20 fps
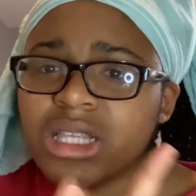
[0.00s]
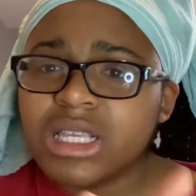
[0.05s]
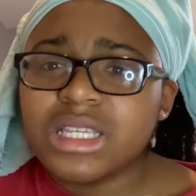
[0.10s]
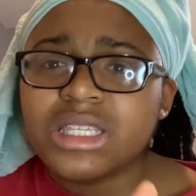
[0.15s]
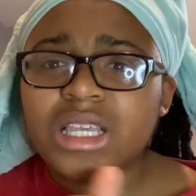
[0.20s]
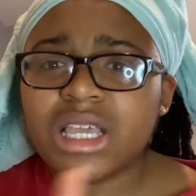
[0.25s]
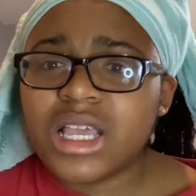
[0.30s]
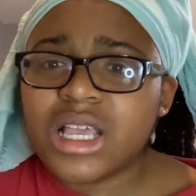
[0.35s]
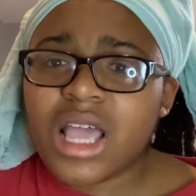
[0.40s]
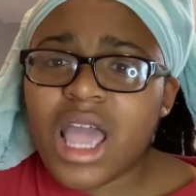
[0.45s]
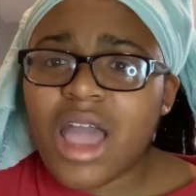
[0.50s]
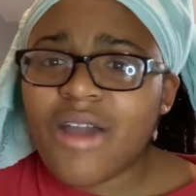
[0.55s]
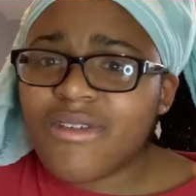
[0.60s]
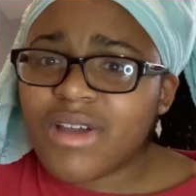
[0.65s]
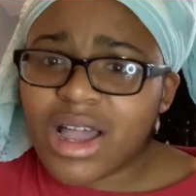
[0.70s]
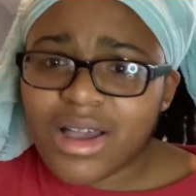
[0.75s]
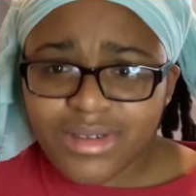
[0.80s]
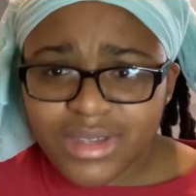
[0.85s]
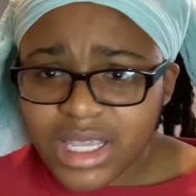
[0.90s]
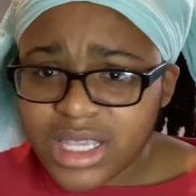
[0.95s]
to sit and have a
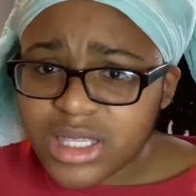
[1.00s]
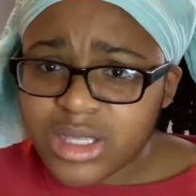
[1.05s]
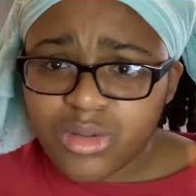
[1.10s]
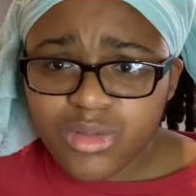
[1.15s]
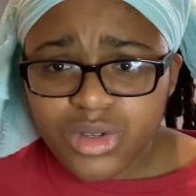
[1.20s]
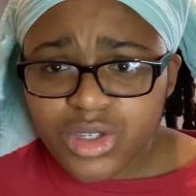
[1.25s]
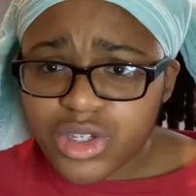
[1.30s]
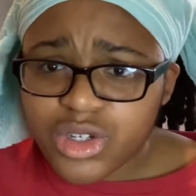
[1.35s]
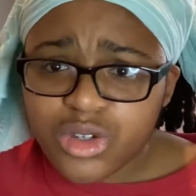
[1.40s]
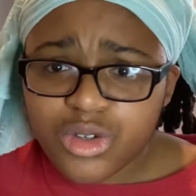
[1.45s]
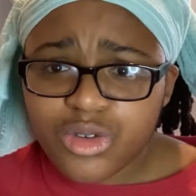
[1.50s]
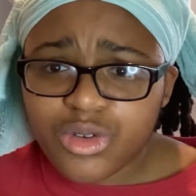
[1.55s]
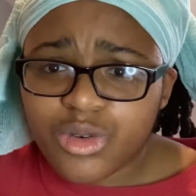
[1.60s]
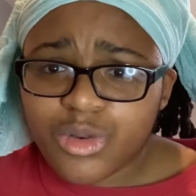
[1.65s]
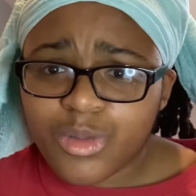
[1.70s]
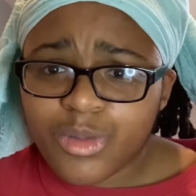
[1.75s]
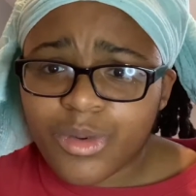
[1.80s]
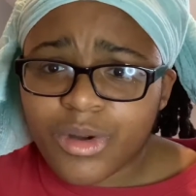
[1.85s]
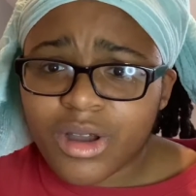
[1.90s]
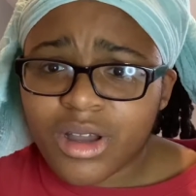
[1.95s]
conversation with
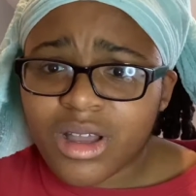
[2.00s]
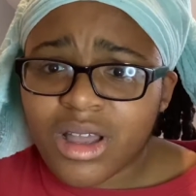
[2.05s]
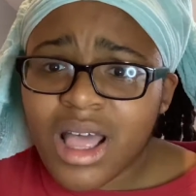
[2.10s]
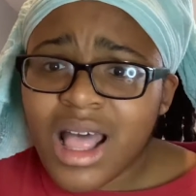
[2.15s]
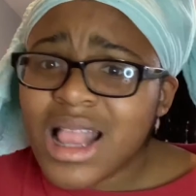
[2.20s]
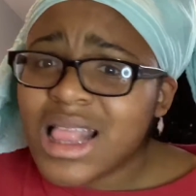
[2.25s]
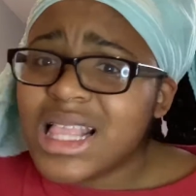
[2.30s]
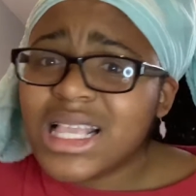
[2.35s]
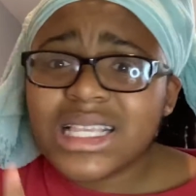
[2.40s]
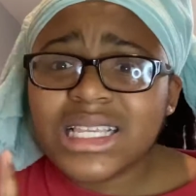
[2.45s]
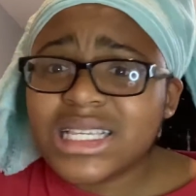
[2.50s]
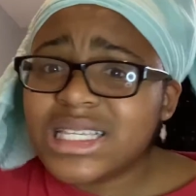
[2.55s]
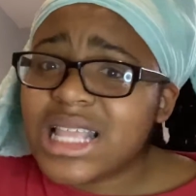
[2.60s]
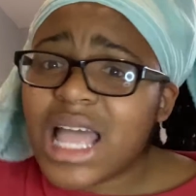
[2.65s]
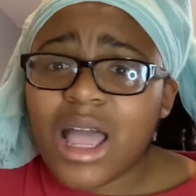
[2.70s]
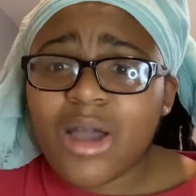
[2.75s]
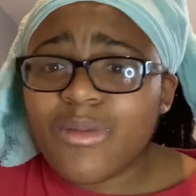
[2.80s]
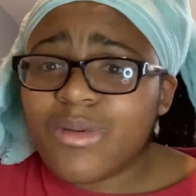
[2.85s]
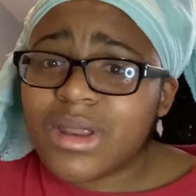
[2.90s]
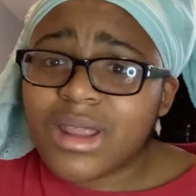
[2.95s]
you. This is
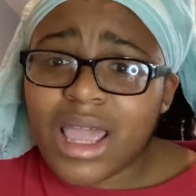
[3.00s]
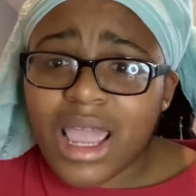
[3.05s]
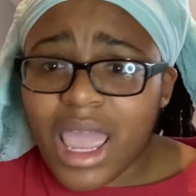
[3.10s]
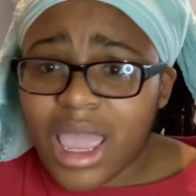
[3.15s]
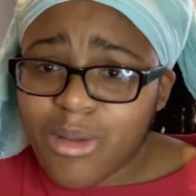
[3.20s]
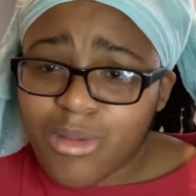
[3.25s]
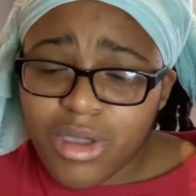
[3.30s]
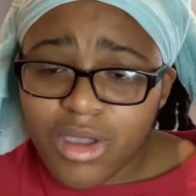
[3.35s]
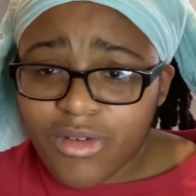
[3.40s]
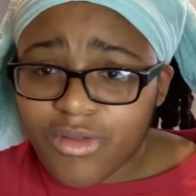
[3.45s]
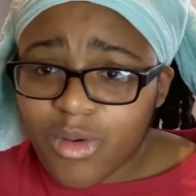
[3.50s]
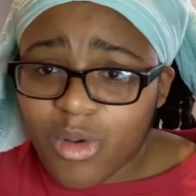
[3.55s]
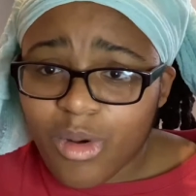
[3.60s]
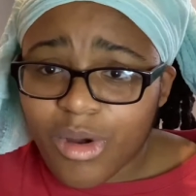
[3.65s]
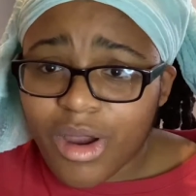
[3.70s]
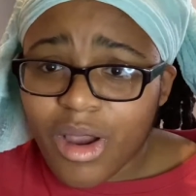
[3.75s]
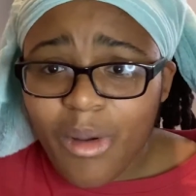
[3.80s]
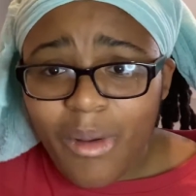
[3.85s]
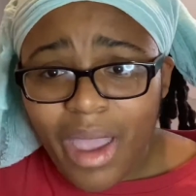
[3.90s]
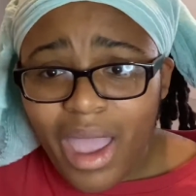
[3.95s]
not what I came here
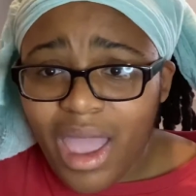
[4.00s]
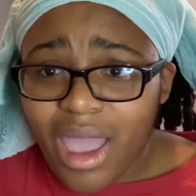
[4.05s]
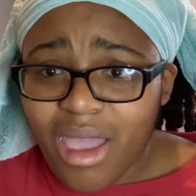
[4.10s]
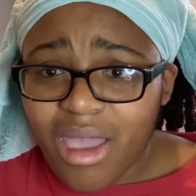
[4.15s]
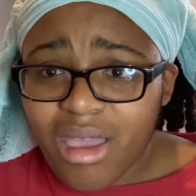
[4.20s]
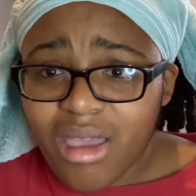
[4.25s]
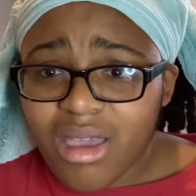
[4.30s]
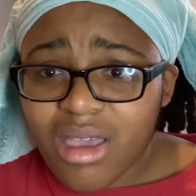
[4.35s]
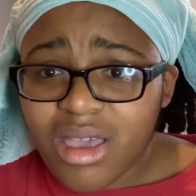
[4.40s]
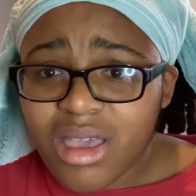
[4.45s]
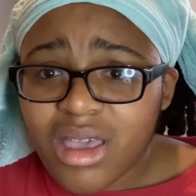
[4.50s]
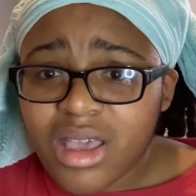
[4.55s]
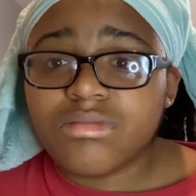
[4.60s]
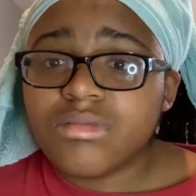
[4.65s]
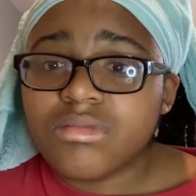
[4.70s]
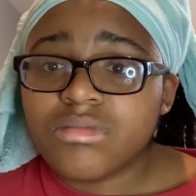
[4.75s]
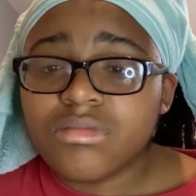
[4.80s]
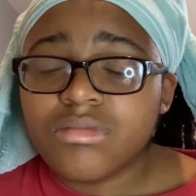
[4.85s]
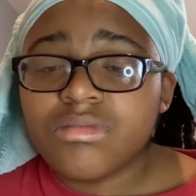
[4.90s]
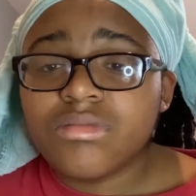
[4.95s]
for, okay?
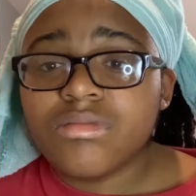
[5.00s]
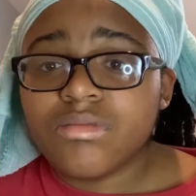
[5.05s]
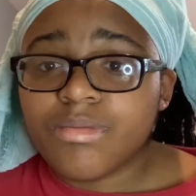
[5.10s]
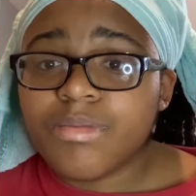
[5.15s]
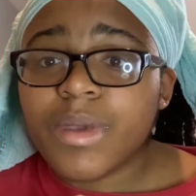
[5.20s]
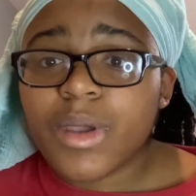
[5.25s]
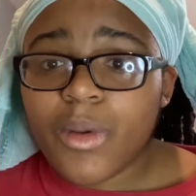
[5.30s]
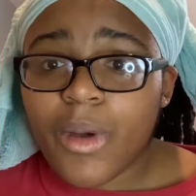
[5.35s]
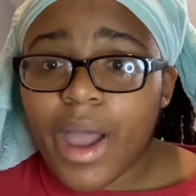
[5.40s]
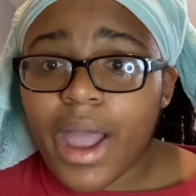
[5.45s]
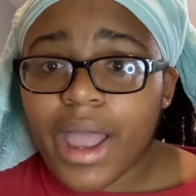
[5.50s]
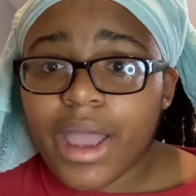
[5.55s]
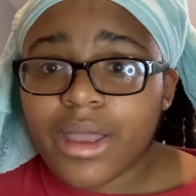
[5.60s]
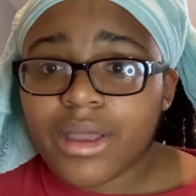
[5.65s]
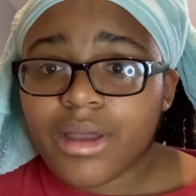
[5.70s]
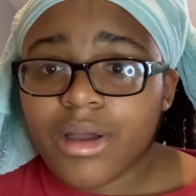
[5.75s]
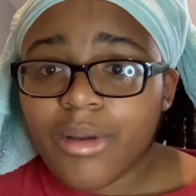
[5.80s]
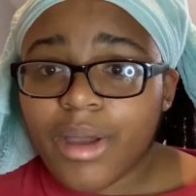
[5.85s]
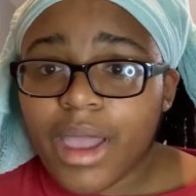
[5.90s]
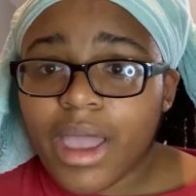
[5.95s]
Be
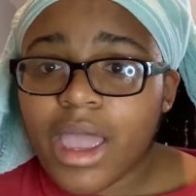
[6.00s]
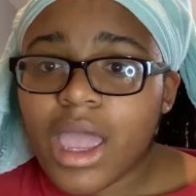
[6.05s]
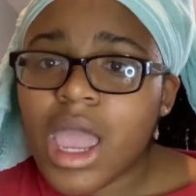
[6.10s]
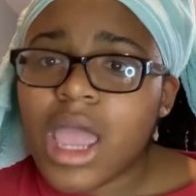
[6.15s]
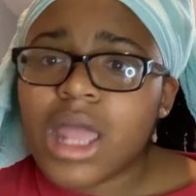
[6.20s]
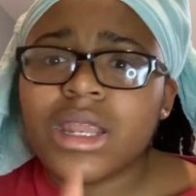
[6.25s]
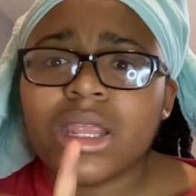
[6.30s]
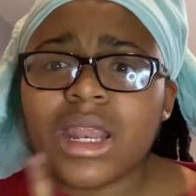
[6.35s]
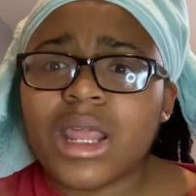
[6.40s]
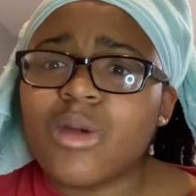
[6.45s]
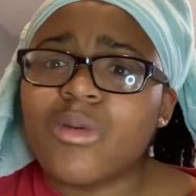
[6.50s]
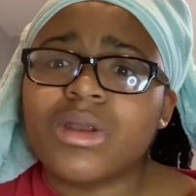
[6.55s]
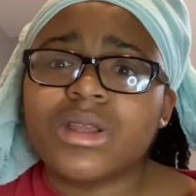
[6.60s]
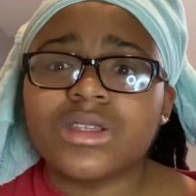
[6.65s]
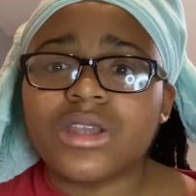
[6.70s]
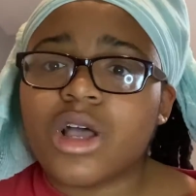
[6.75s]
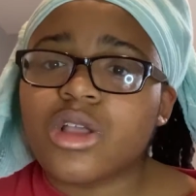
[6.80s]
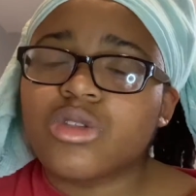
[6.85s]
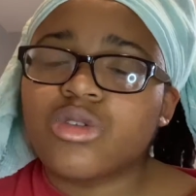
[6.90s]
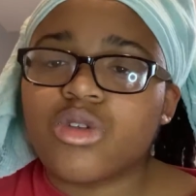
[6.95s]
quiet, okay? And then they want to
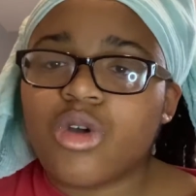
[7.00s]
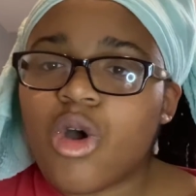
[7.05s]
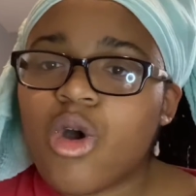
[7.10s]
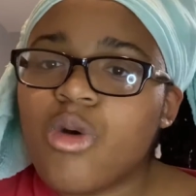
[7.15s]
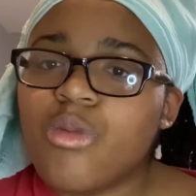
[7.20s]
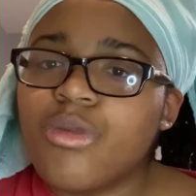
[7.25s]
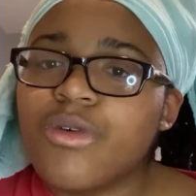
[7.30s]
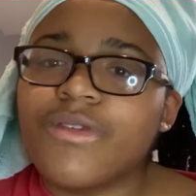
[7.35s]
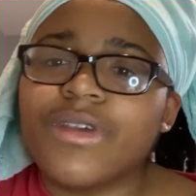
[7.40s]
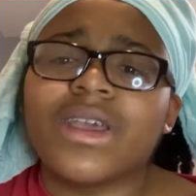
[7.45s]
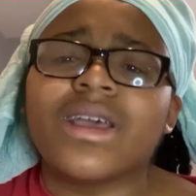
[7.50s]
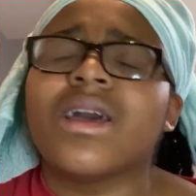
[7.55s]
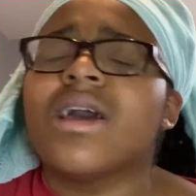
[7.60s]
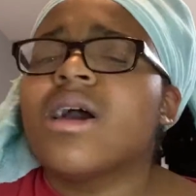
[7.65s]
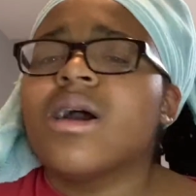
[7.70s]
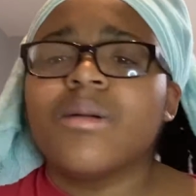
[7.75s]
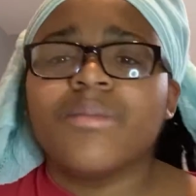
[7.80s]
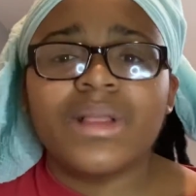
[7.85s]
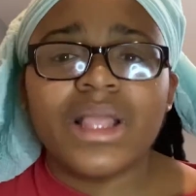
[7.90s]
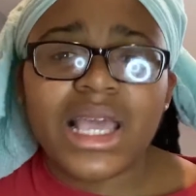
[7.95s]
talk through the whole movie.
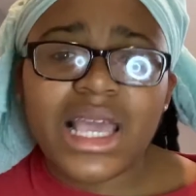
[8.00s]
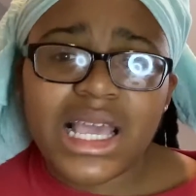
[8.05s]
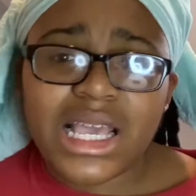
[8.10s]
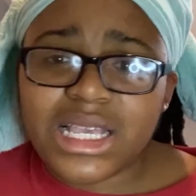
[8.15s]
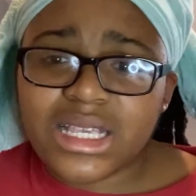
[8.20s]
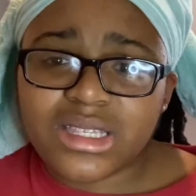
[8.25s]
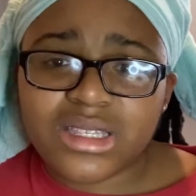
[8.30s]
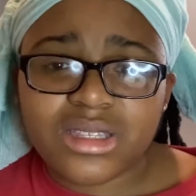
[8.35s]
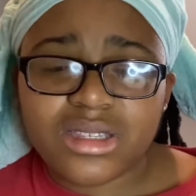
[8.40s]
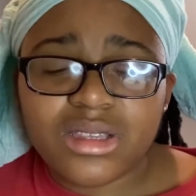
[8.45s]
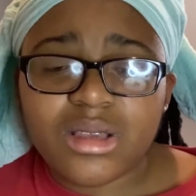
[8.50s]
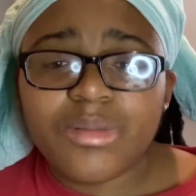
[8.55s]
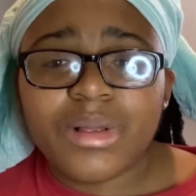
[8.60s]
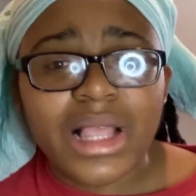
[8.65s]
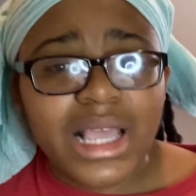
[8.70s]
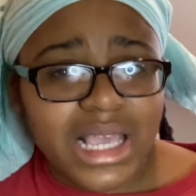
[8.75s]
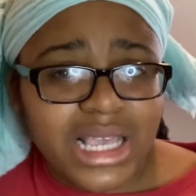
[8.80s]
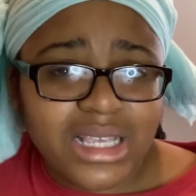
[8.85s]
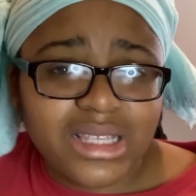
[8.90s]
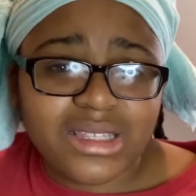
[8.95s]
Please,
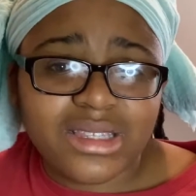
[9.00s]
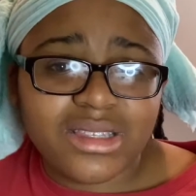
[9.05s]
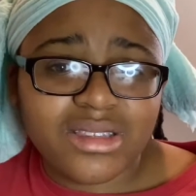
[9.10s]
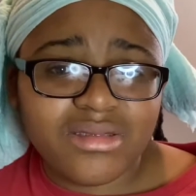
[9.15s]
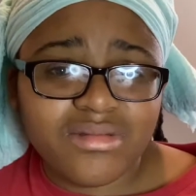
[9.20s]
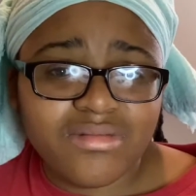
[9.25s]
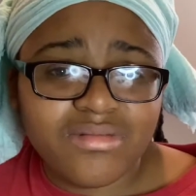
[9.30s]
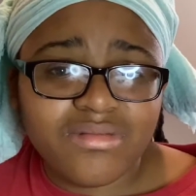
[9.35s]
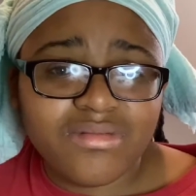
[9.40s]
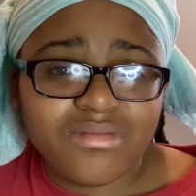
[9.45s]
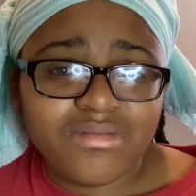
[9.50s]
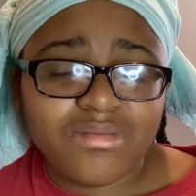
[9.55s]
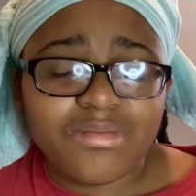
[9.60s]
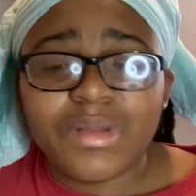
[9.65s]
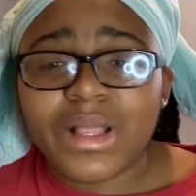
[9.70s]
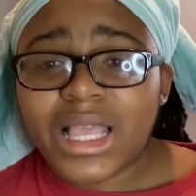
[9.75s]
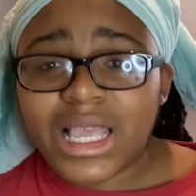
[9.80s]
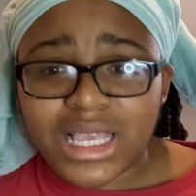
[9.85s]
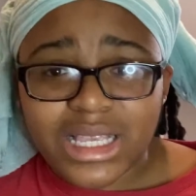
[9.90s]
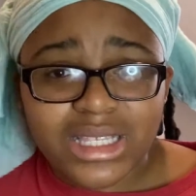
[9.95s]
please,
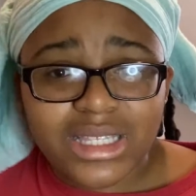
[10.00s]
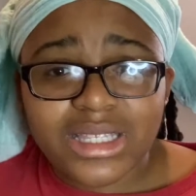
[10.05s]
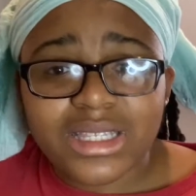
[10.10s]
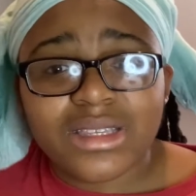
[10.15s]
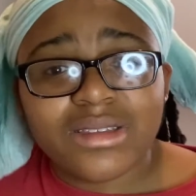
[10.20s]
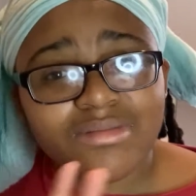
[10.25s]
please,